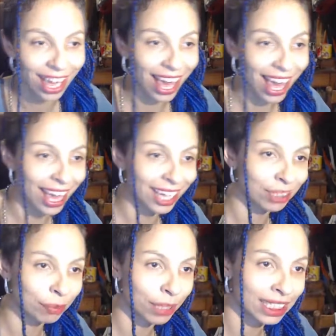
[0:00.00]
And
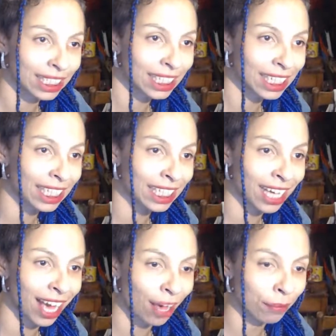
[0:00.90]
basically,
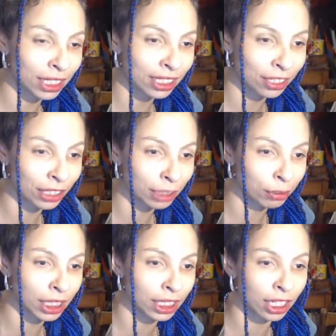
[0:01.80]
this is going to
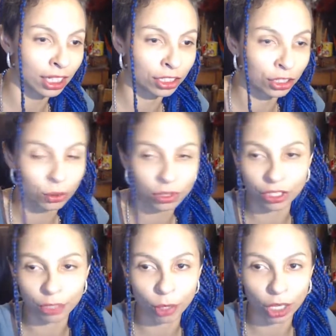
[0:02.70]
be a short
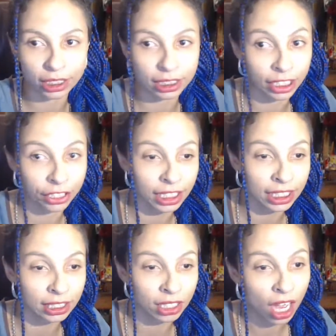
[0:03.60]
three-part
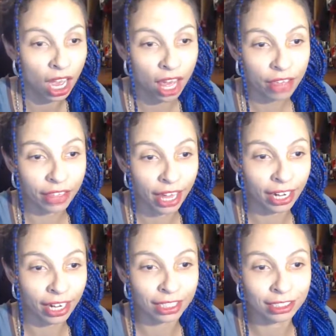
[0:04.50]
series that
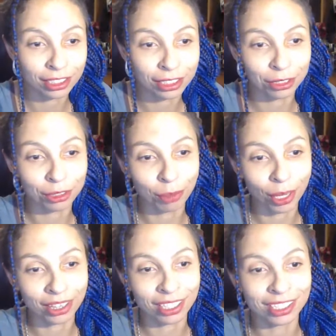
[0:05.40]
I do
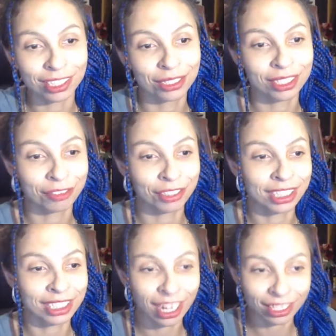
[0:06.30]
about the two different
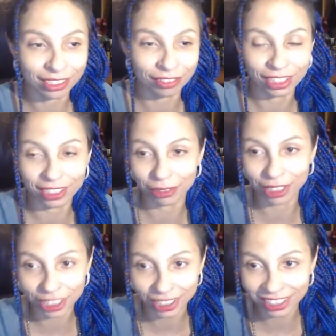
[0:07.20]
styles of
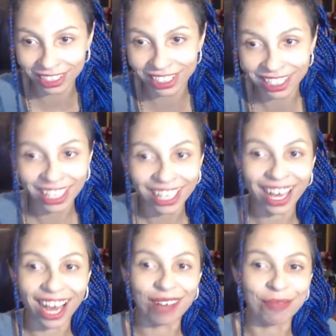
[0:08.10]
intuition.
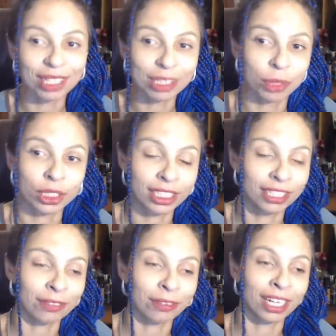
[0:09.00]
This
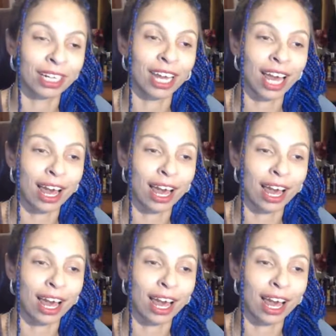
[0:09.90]
particular one.